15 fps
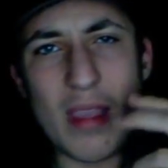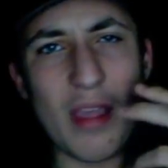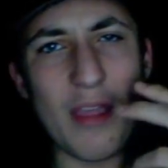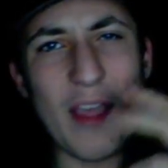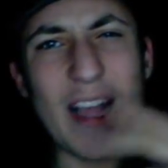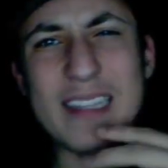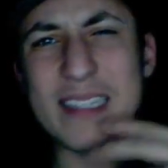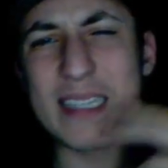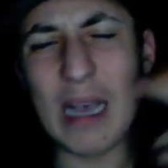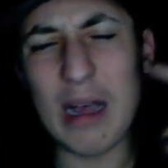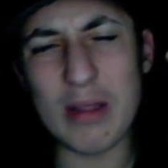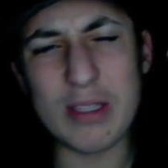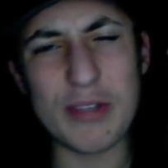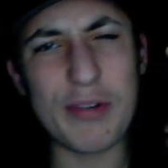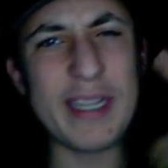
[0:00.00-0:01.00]
that
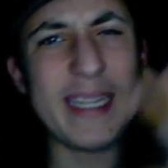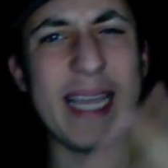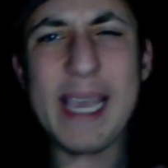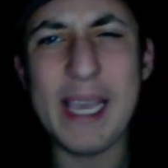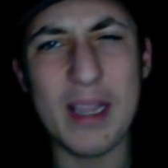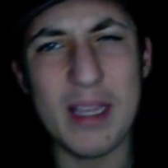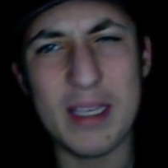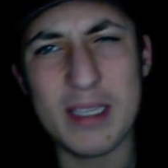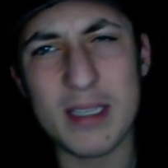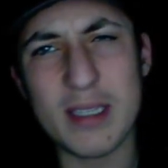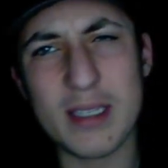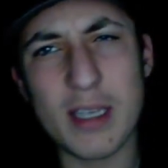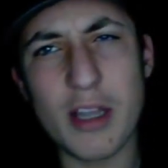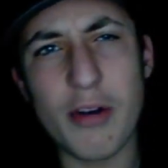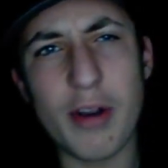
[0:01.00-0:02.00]
sounds ridiculous
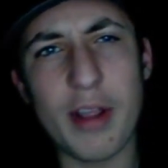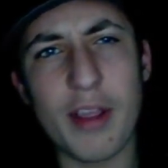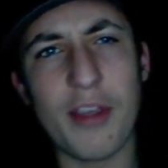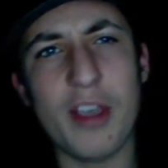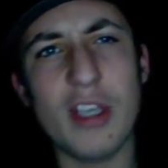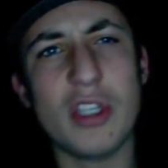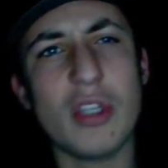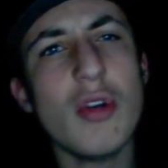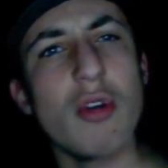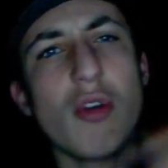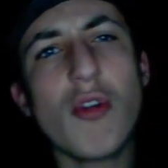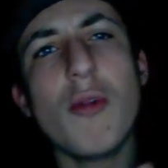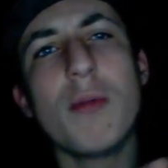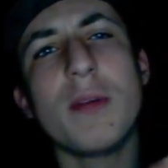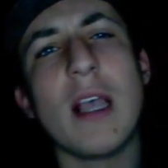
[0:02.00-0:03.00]
considering these two
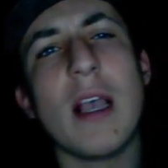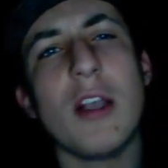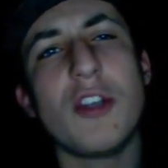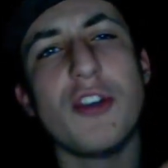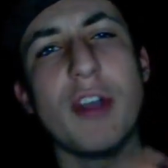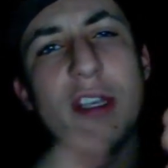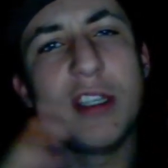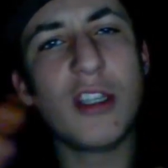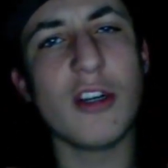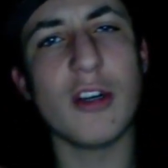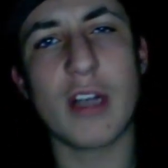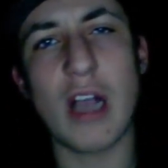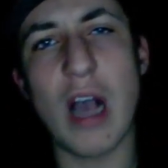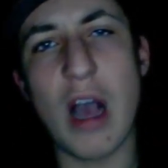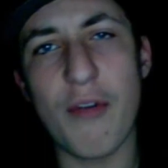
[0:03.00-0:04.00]
groups trace their
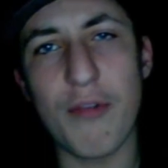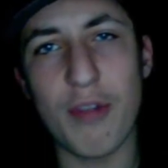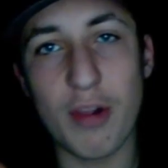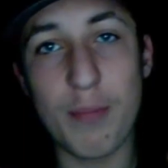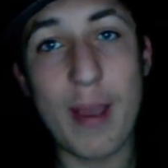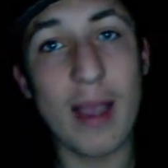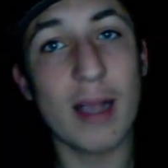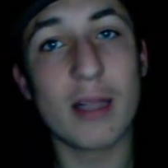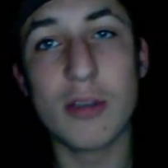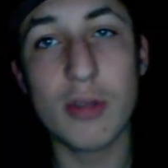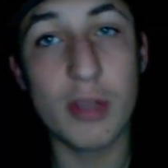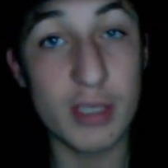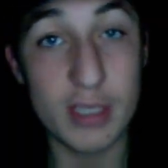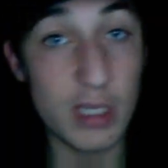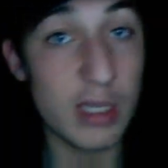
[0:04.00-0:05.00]
conflict back to
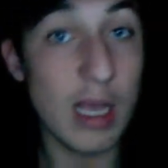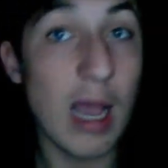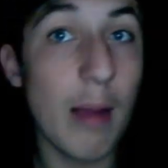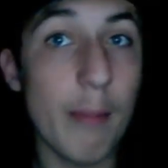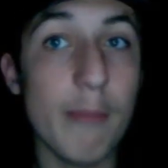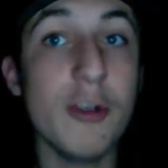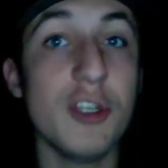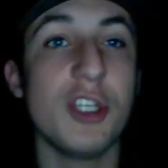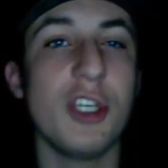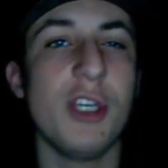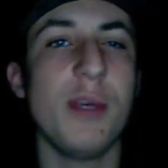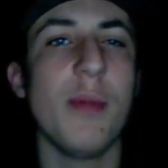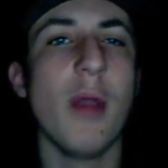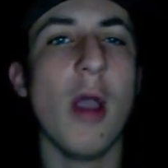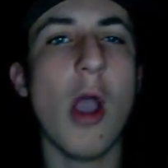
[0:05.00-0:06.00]
the Saddam
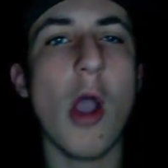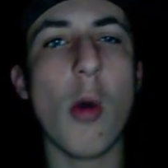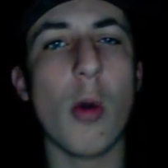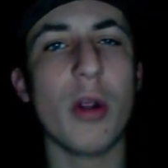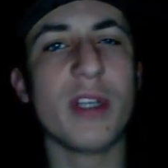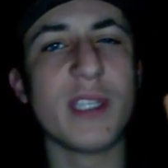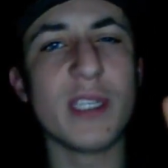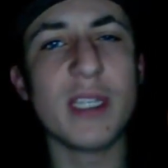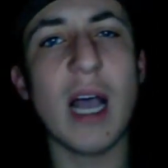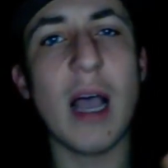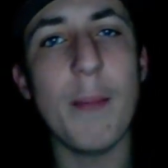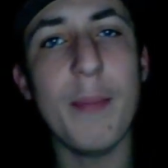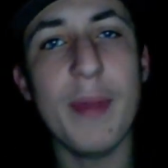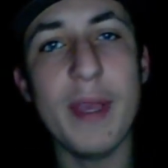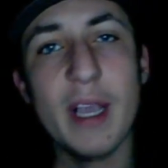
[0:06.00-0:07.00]
regime, where
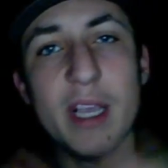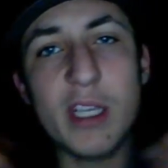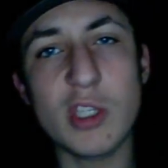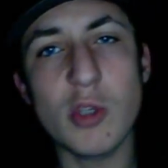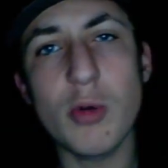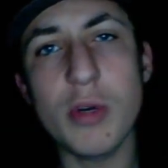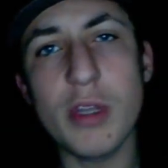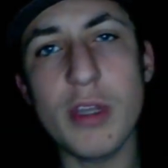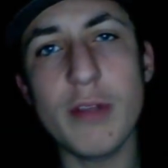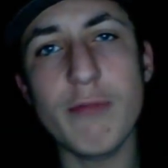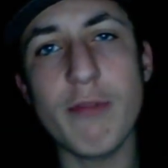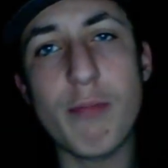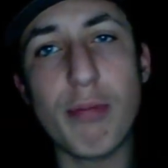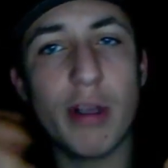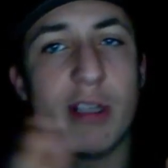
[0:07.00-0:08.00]
Saddam, being a Sunni,
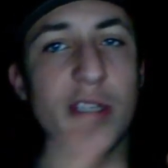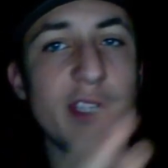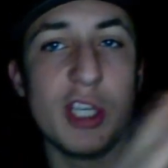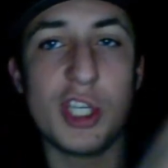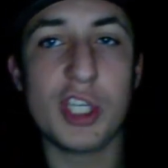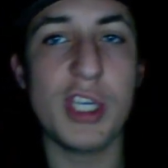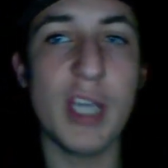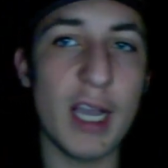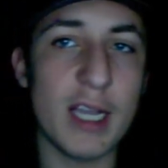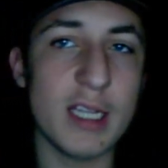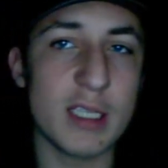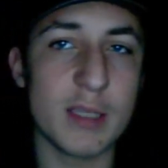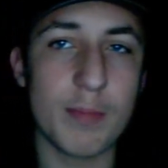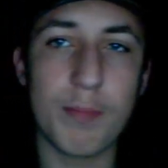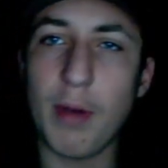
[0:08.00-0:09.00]
repressed the
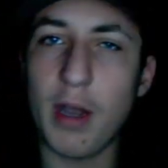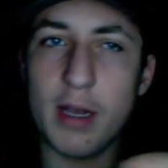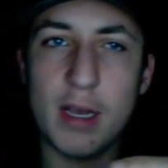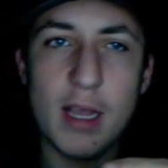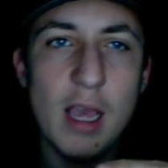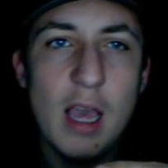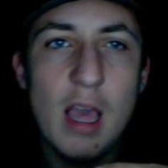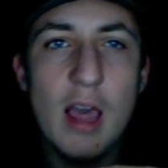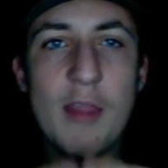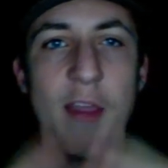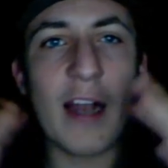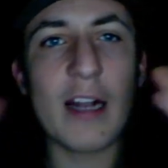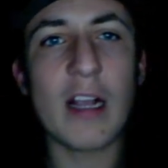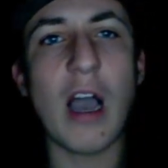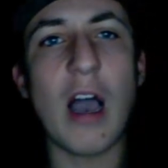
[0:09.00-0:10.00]
Shiites, but
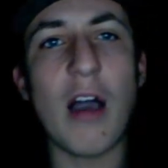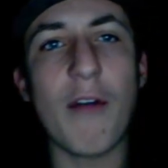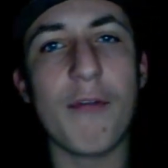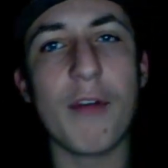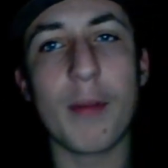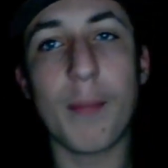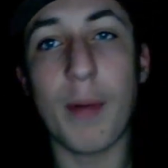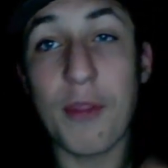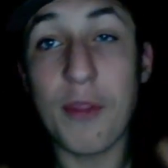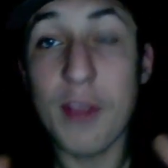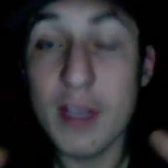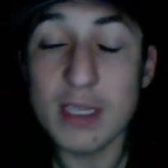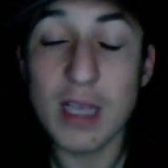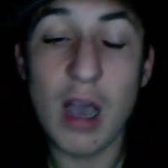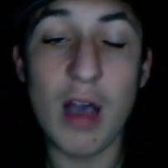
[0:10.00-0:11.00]

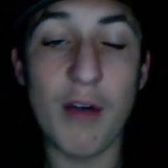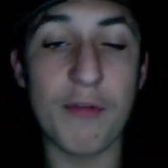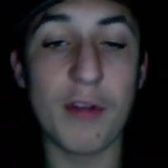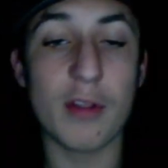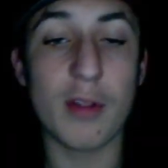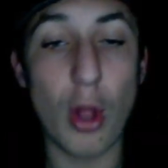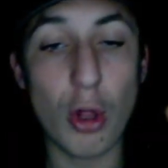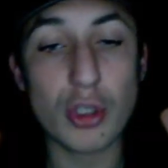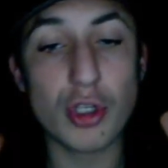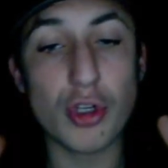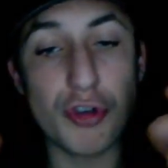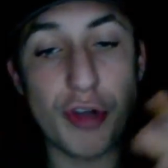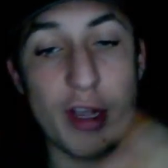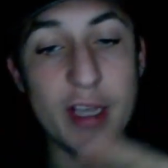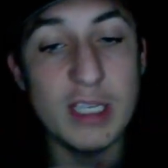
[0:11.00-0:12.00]
this conflict also
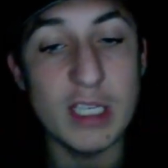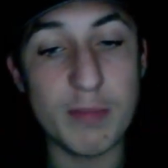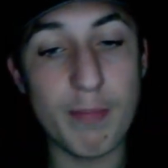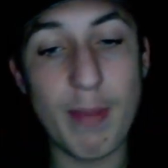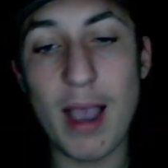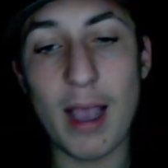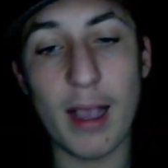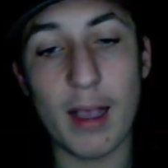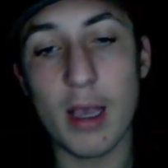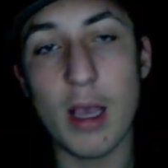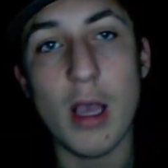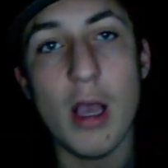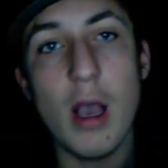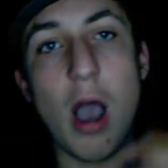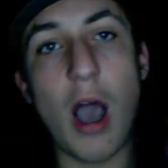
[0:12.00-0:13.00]
traces back
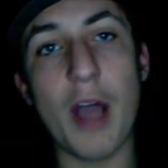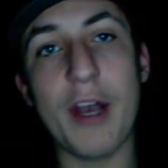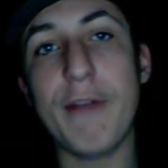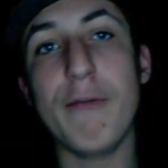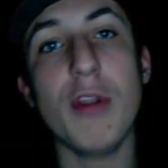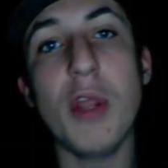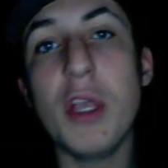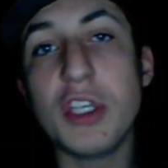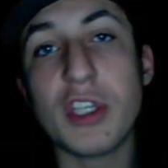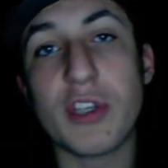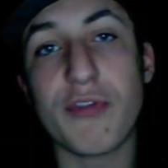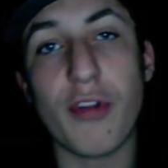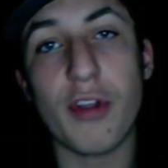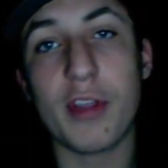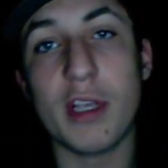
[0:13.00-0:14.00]
on a religious
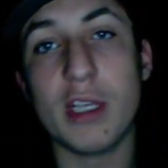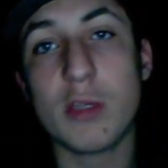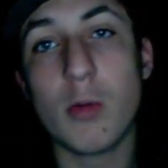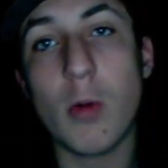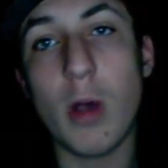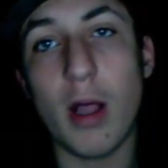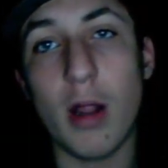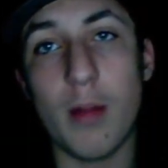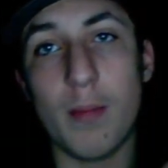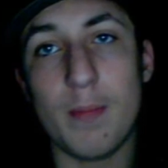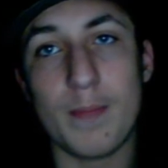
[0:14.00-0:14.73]
front as well.